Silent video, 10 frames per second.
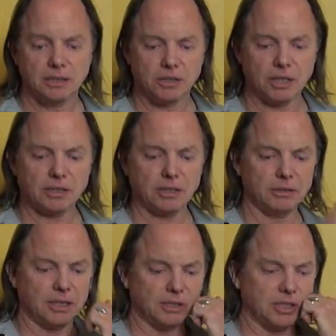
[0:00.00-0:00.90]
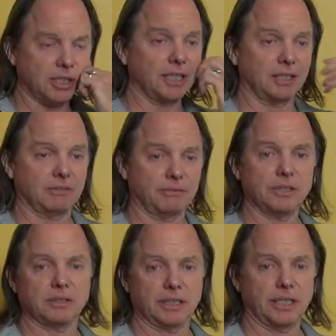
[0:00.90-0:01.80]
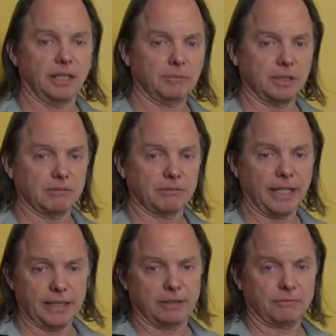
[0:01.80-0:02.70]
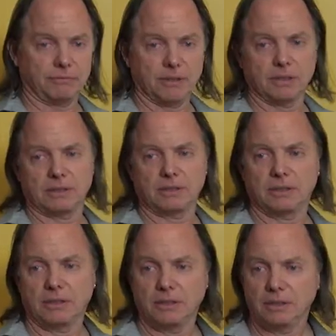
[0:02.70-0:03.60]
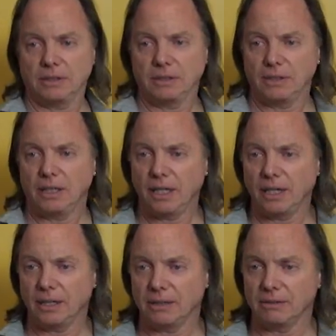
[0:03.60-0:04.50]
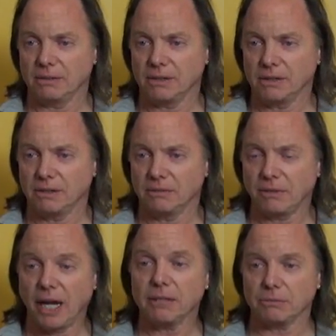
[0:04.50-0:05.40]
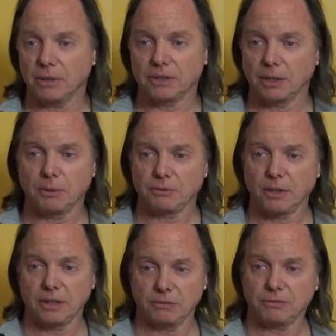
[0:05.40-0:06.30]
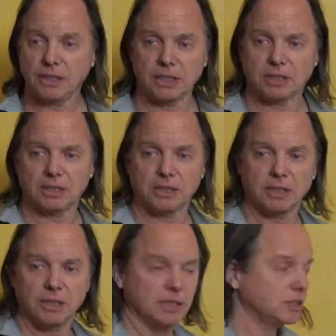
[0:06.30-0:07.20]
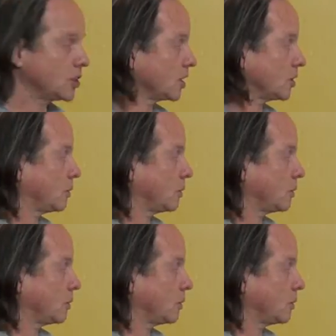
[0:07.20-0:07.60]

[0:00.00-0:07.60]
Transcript: Just so you can see it visually, I'm going to write the first 5 rows that we've already finished, just